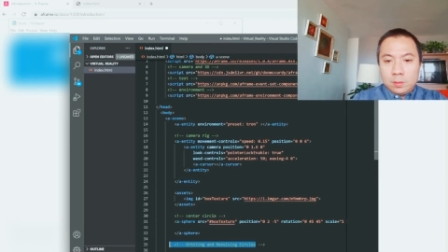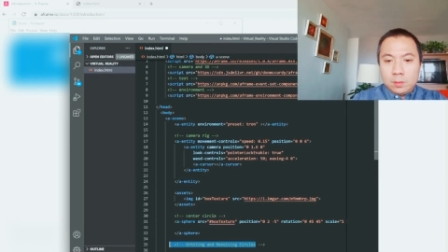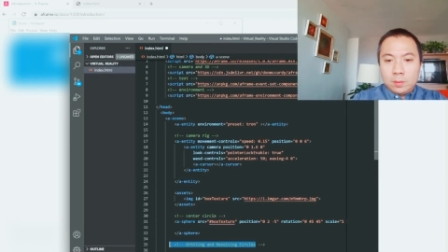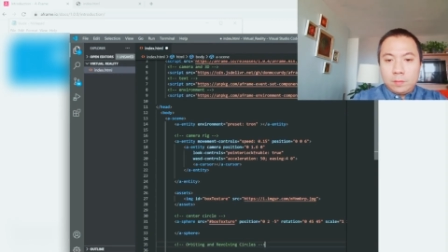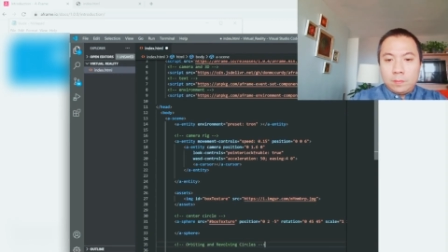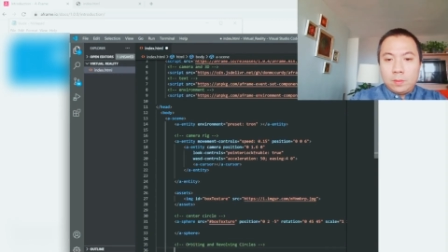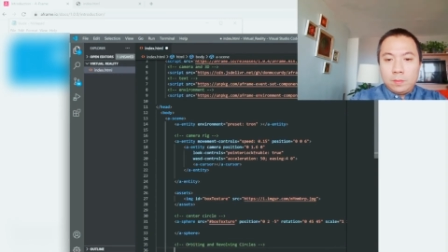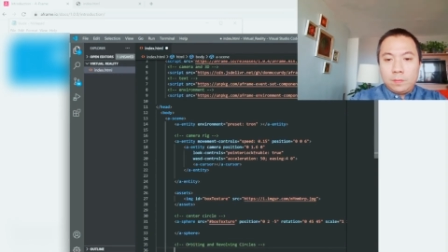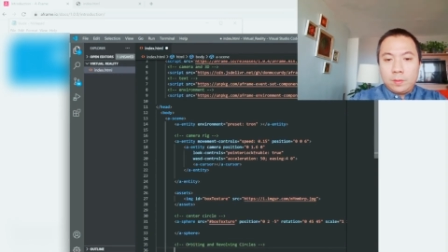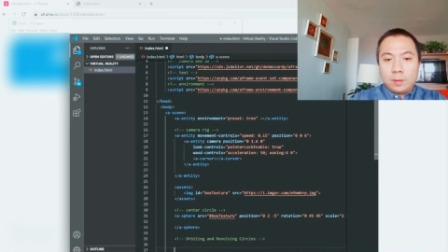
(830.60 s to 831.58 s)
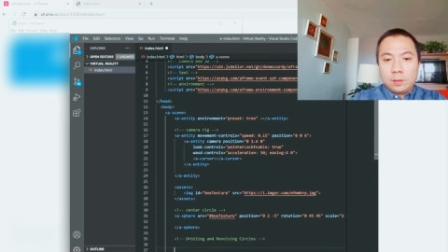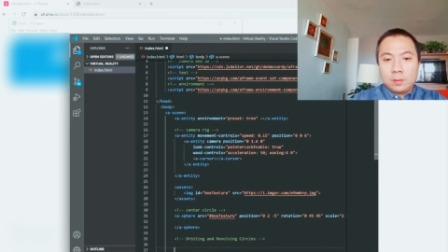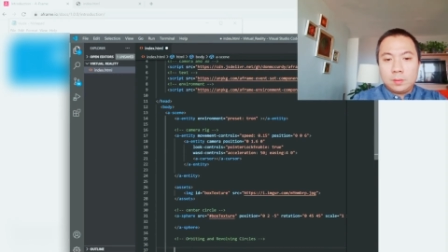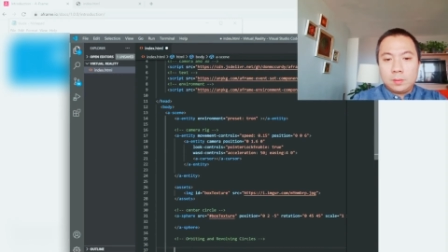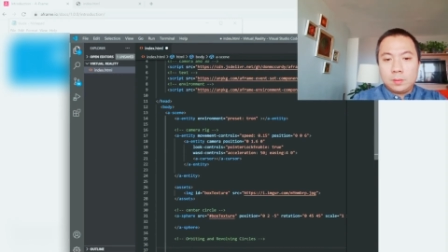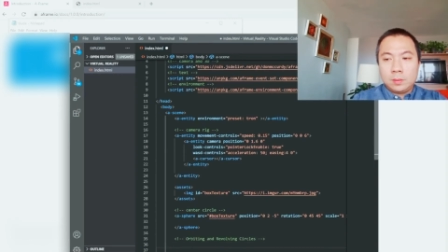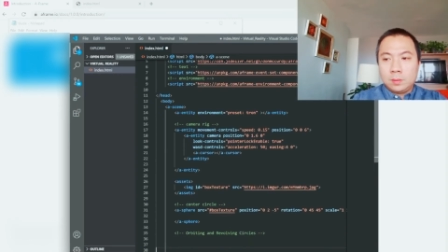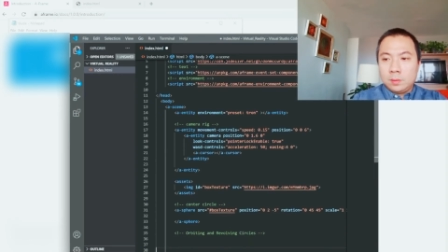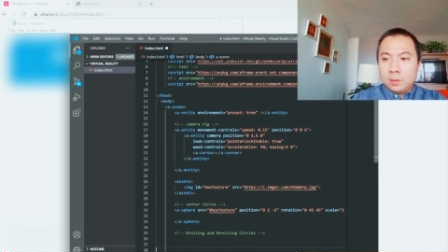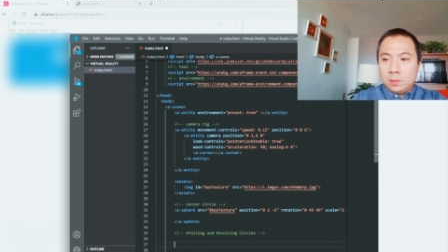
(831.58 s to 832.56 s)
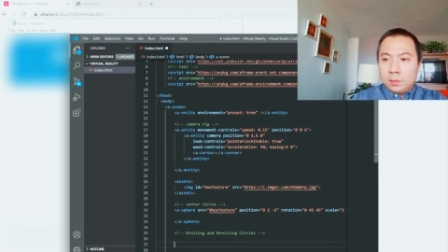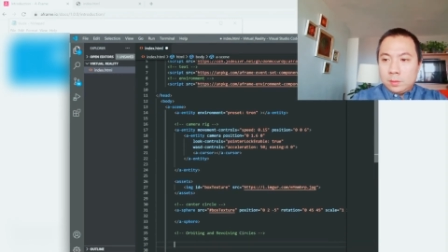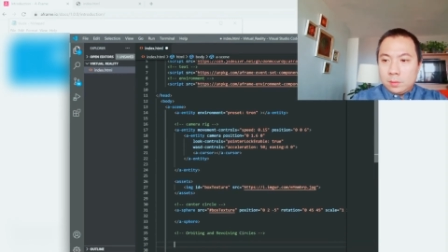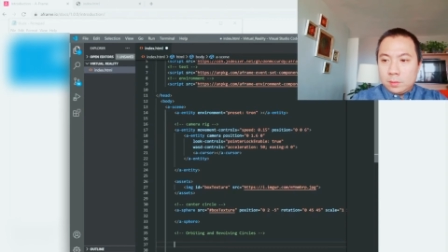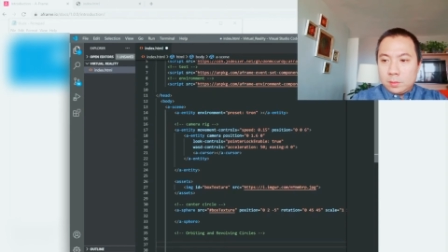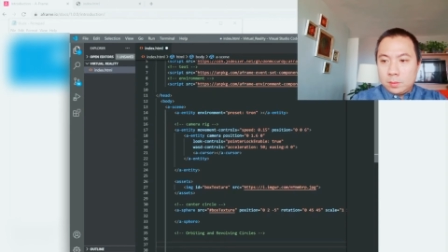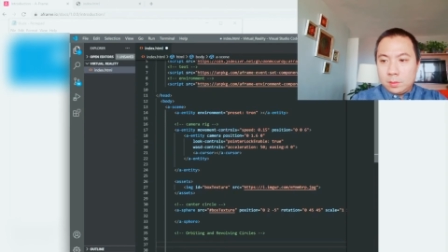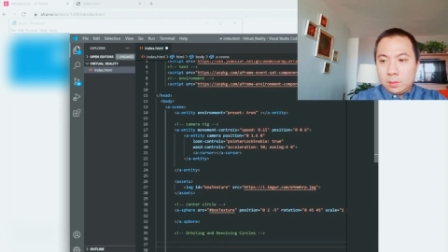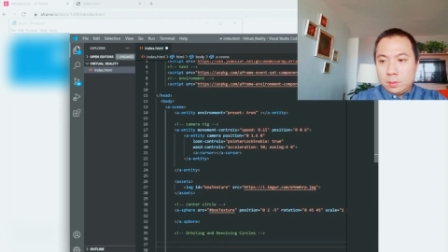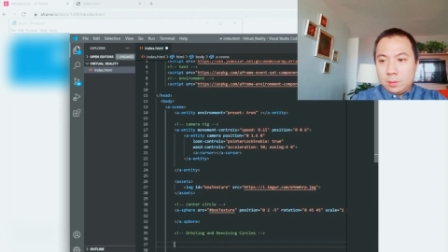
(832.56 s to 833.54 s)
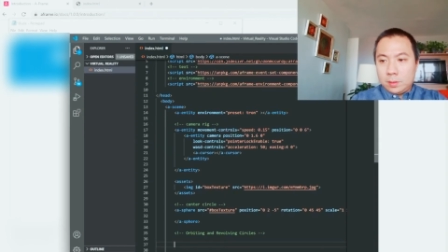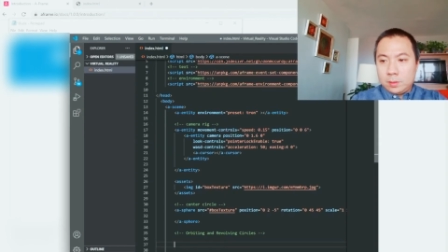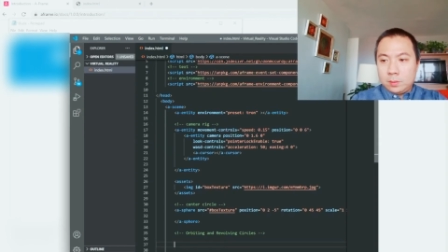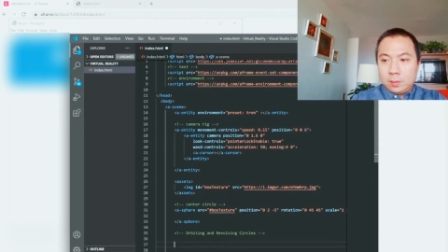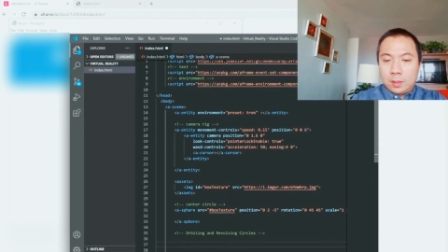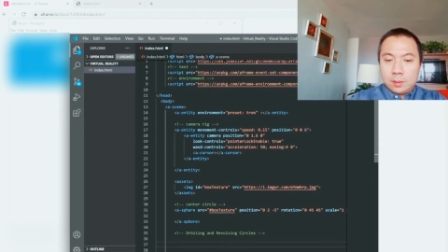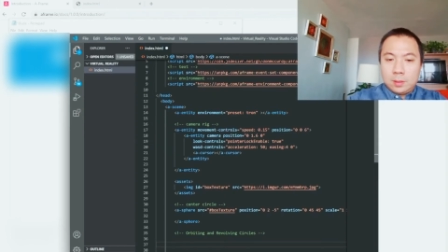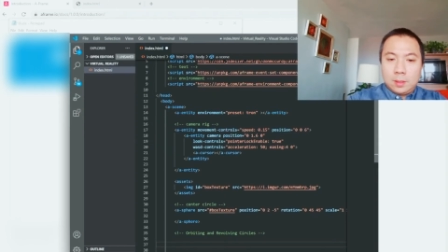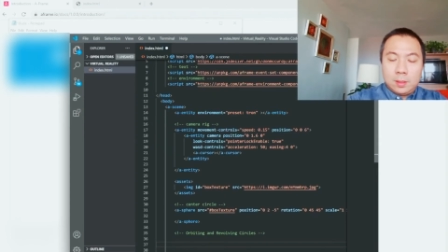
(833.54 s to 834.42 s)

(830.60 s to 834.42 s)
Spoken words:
revolving. So let's do that.